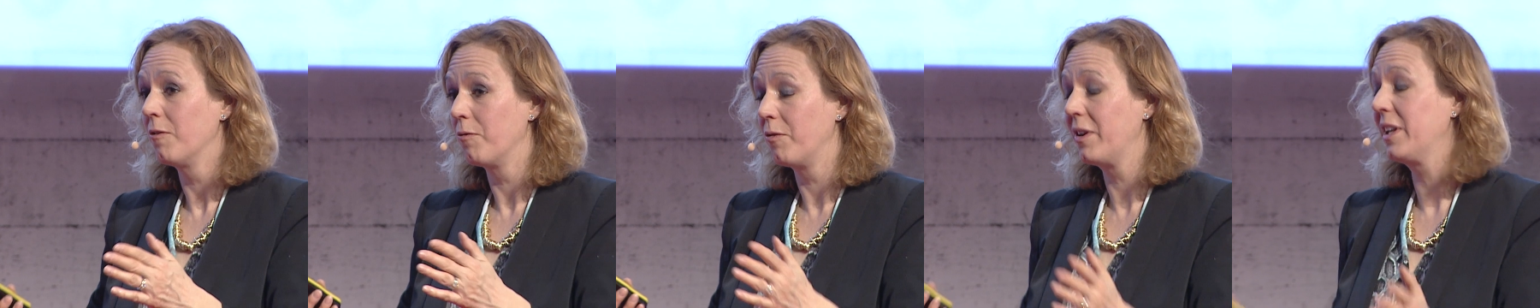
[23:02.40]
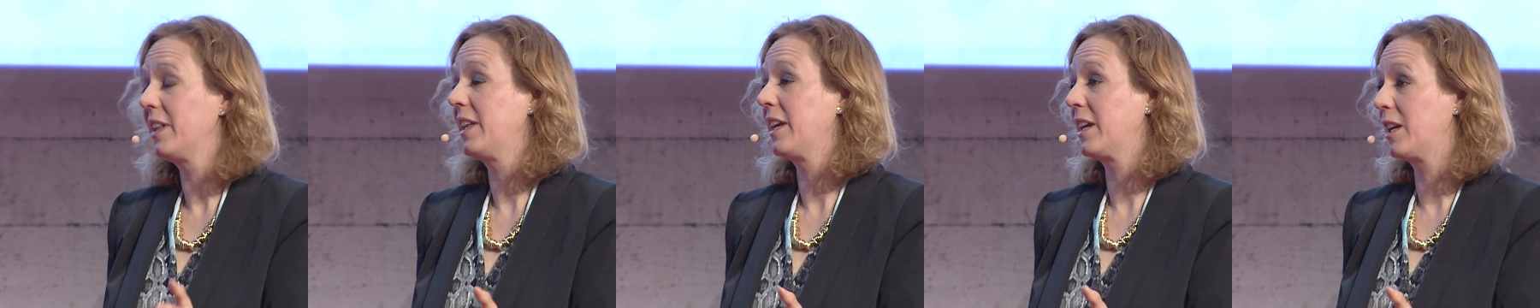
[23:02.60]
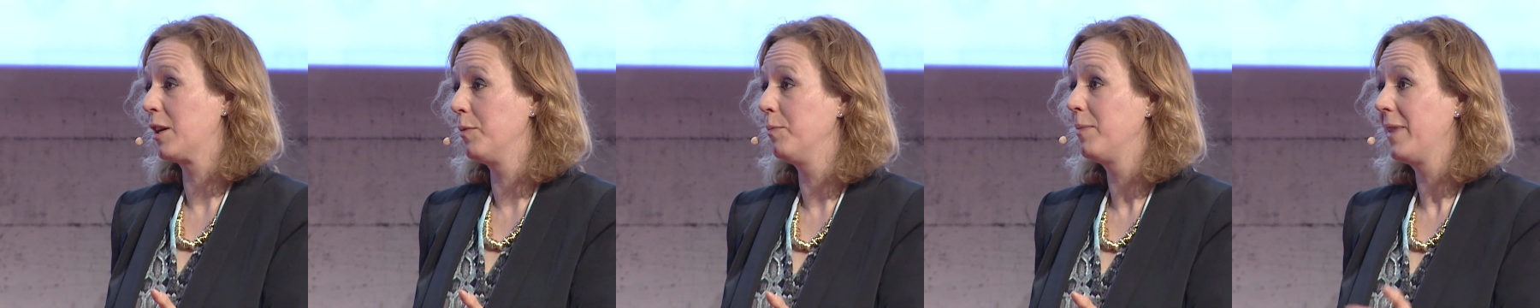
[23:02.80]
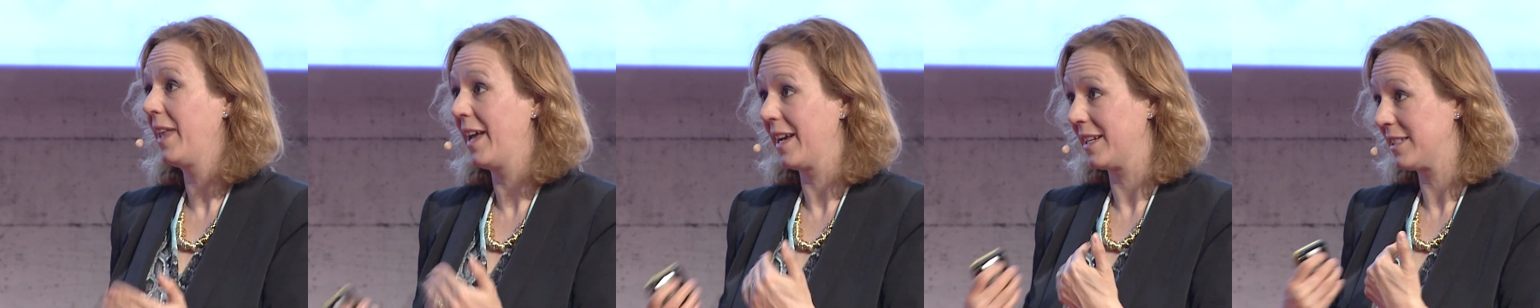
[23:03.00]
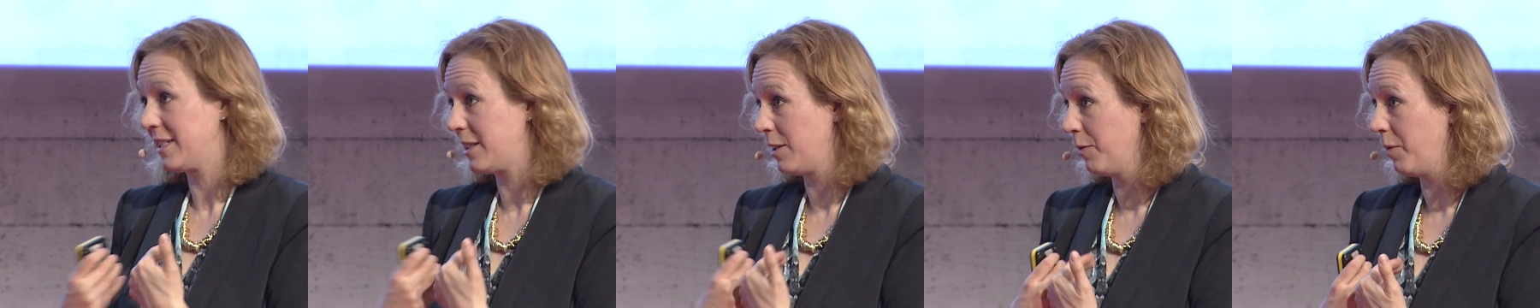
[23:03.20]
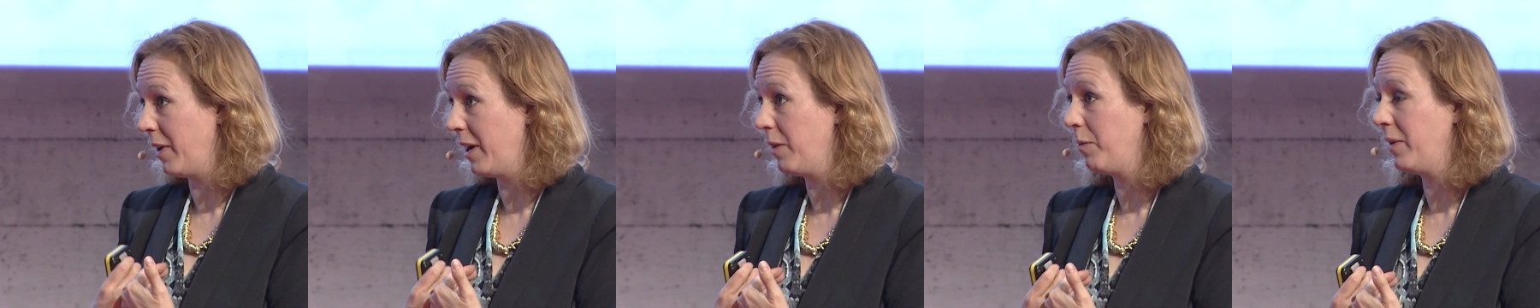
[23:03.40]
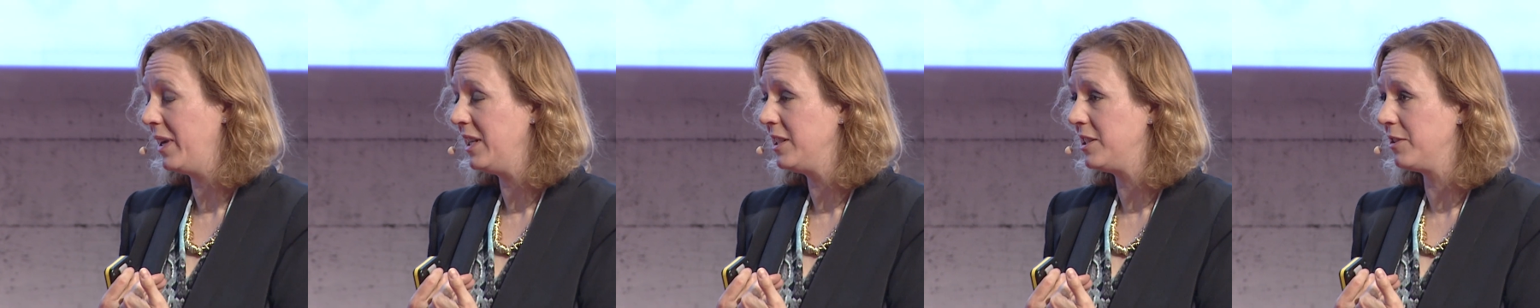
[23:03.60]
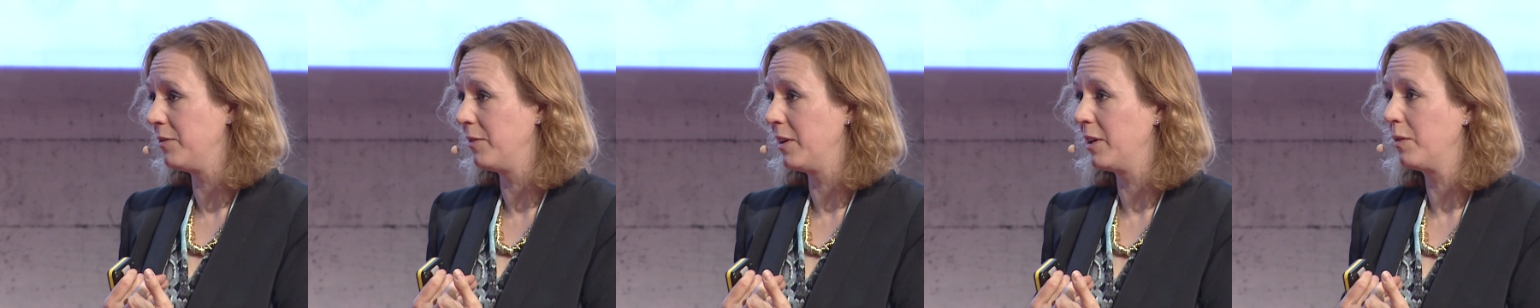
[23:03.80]
really complex the way we
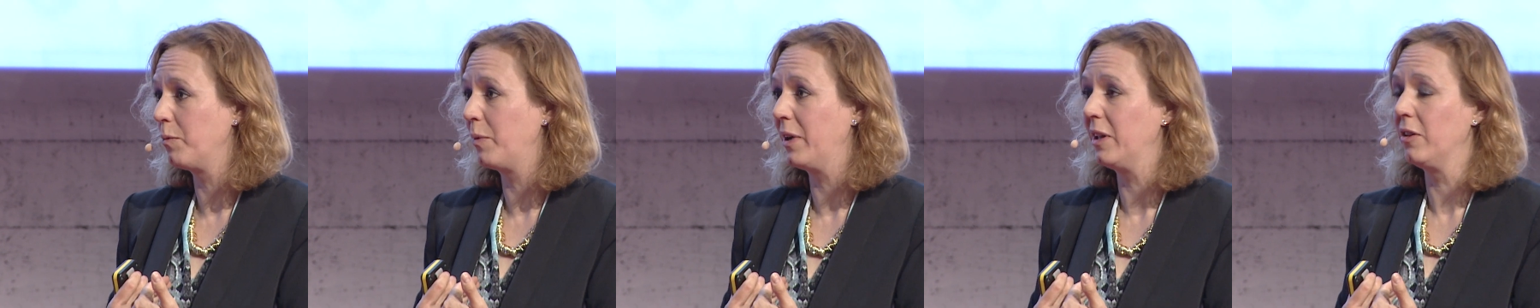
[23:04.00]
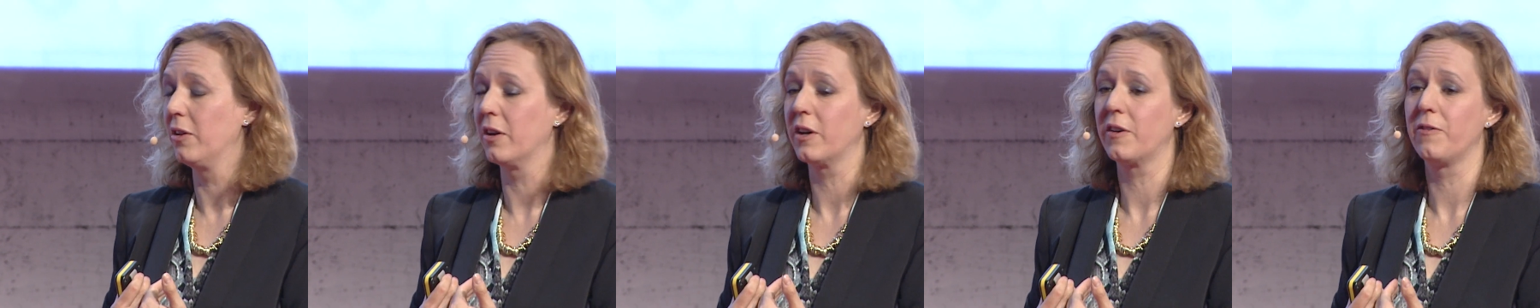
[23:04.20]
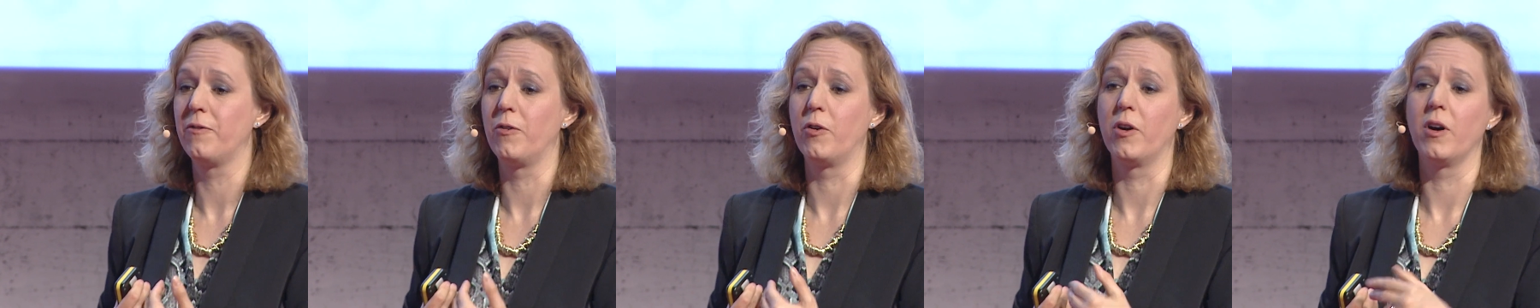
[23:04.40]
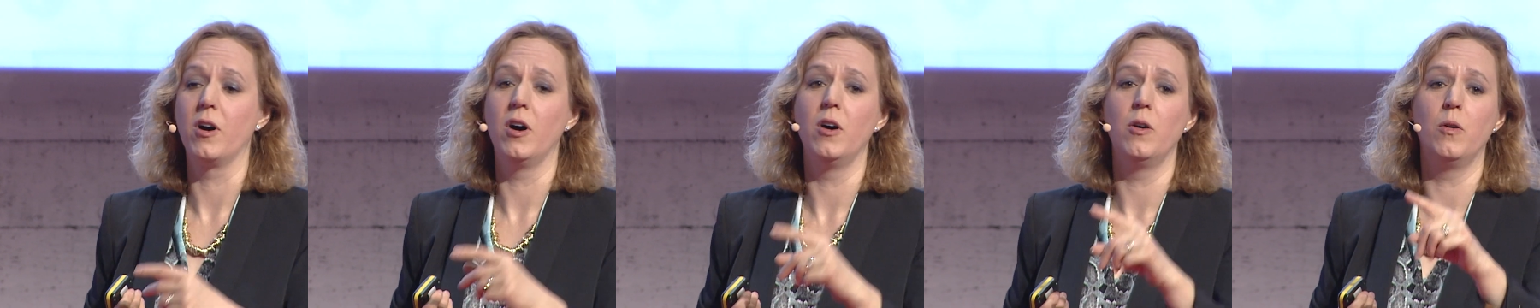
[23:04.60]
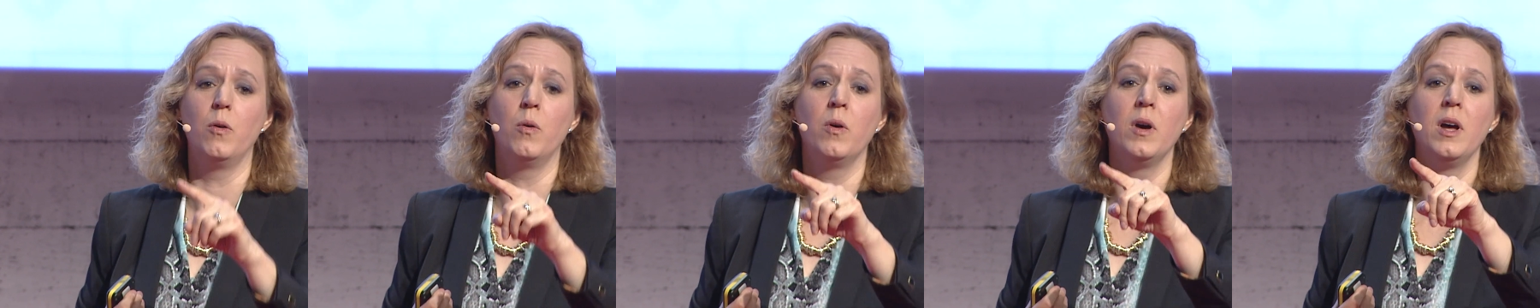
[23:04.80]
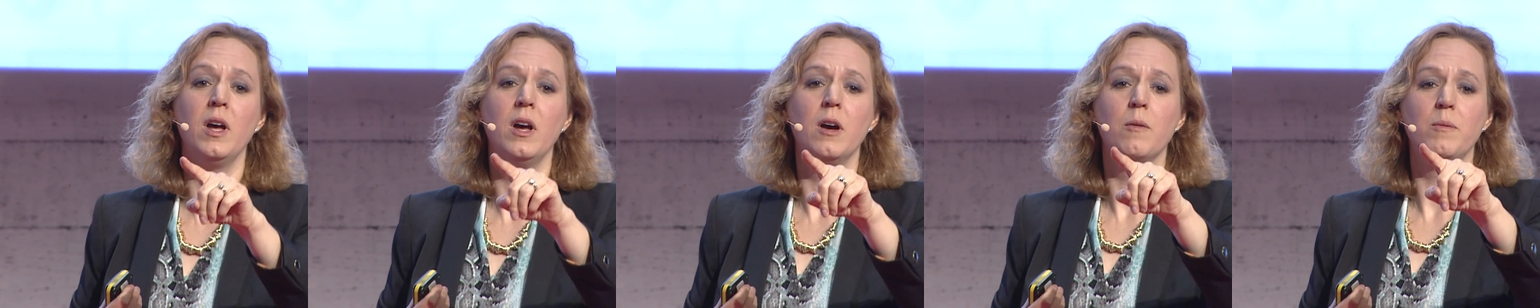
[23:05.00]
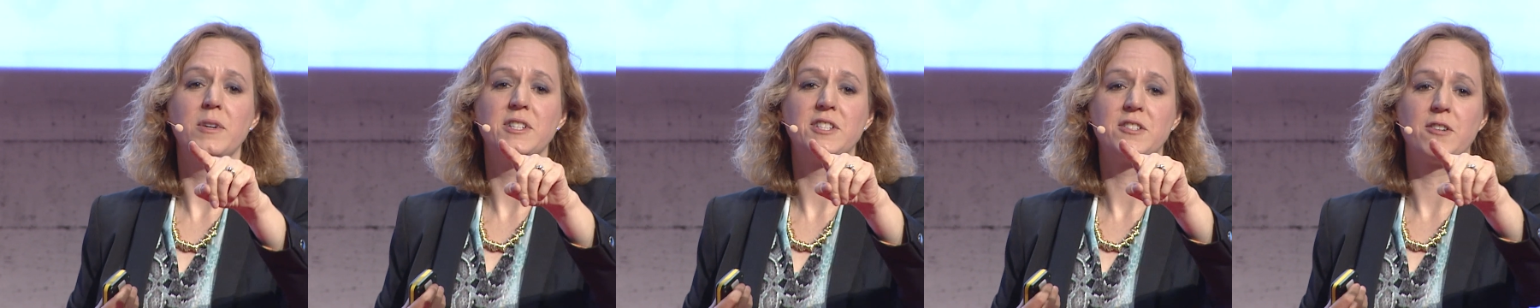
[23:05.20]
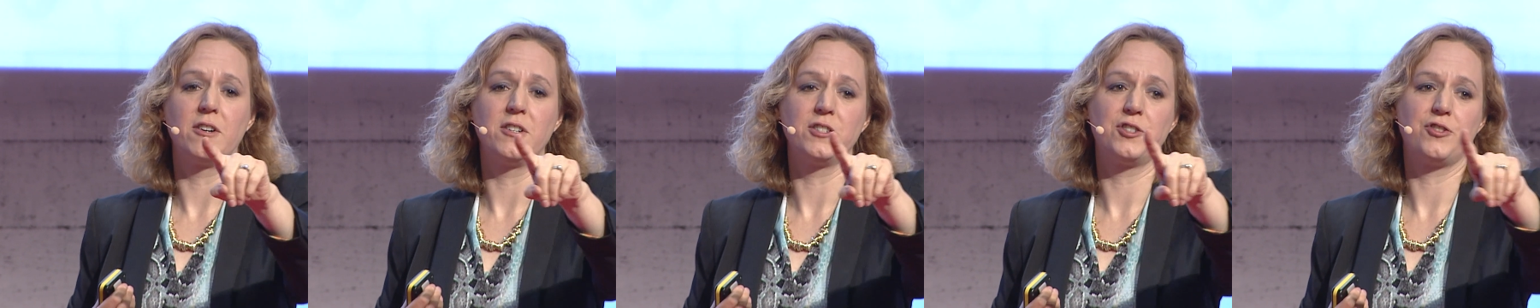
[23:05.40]
do it. We look for, we
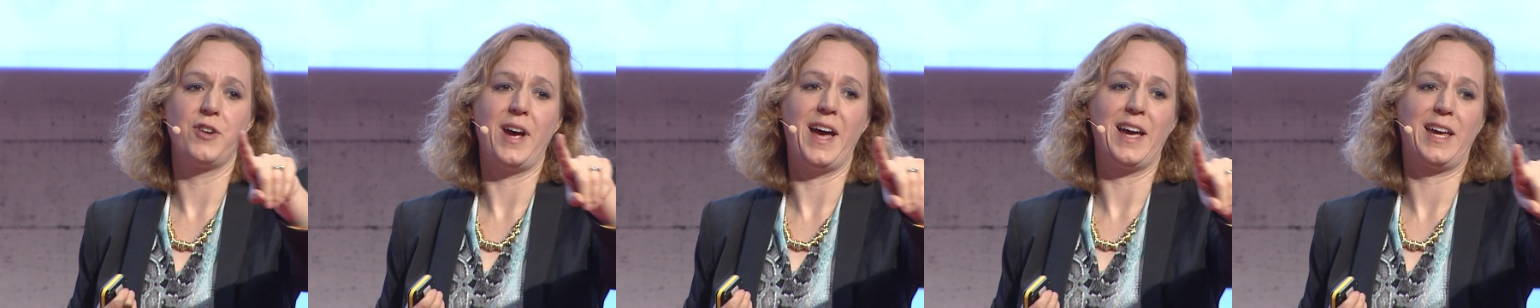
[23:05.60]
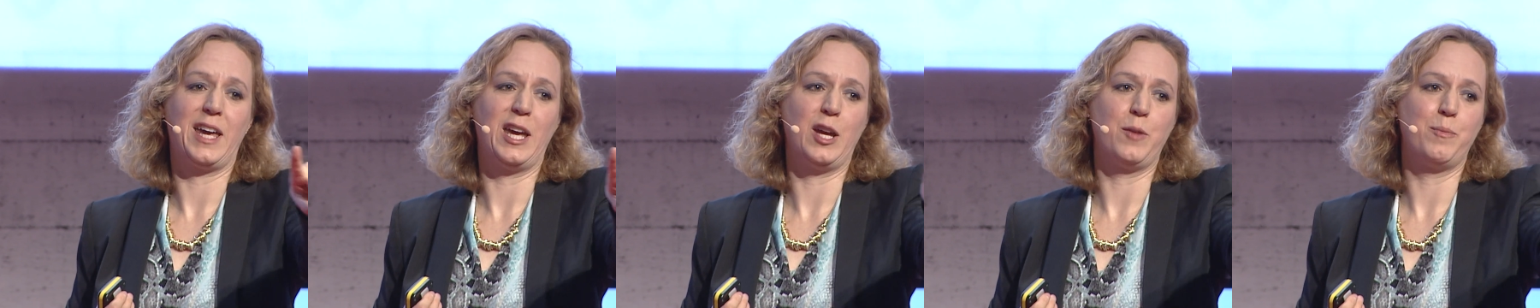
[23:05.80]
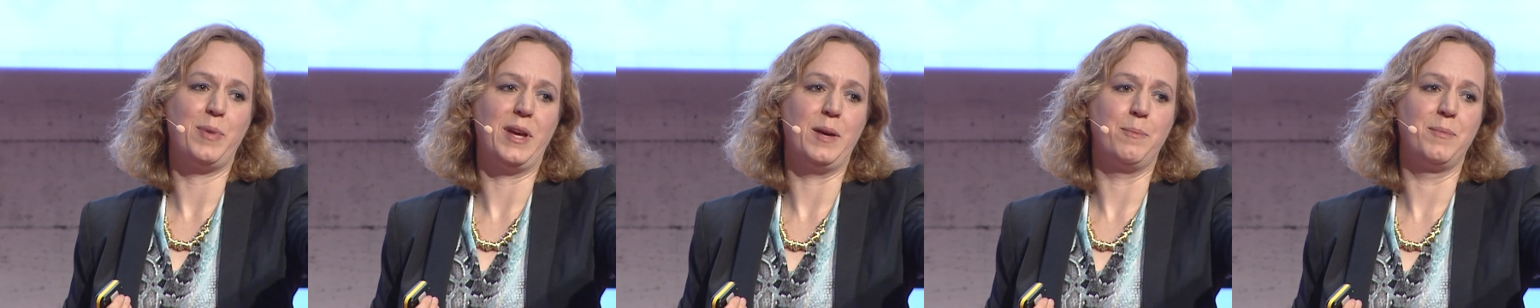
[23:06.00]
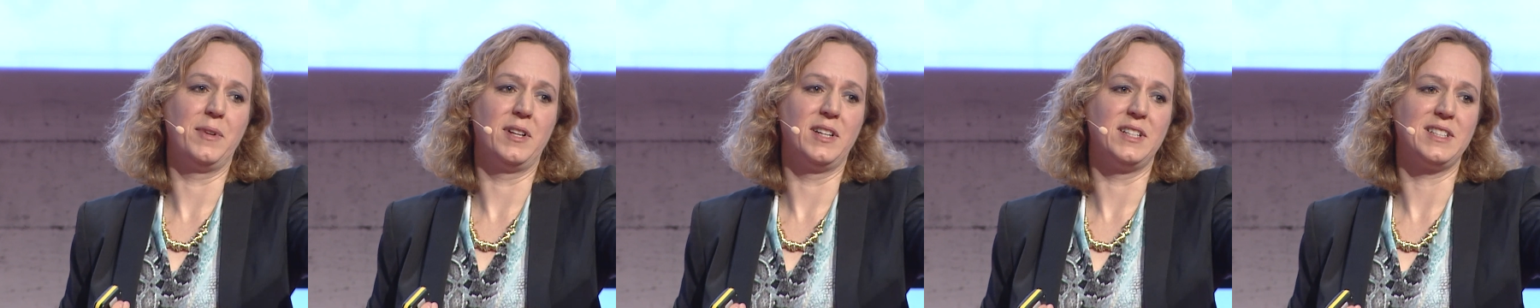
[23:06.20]
start tracking people.